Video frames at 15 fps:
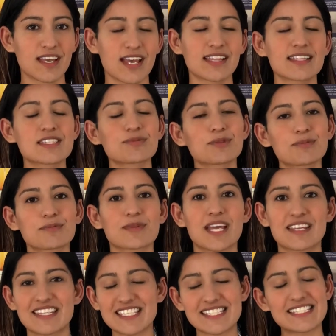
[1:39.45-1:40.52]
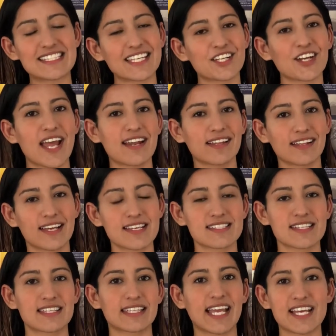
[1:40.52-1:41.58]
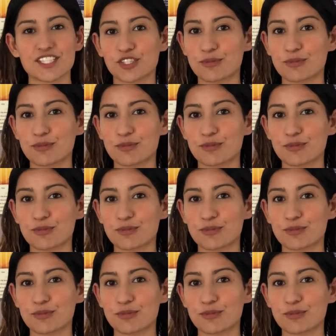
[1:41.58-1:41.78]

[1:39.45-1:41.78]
and this, will, and this is later analyzed in gas